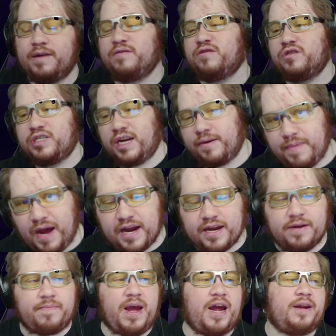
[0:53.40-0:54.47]
getting back
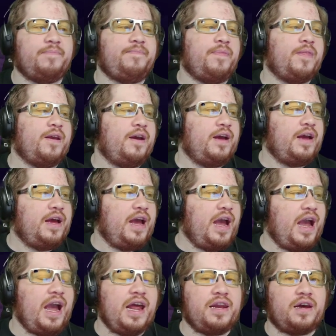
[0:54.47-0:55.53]
into Madden,
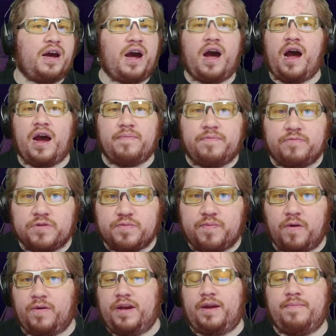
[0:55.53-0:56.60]
and I was
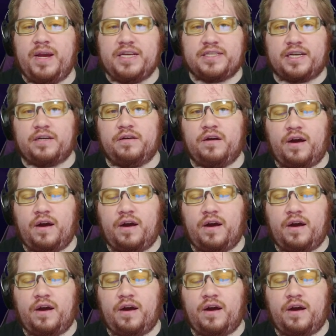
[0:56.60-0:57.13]
pulling amazing.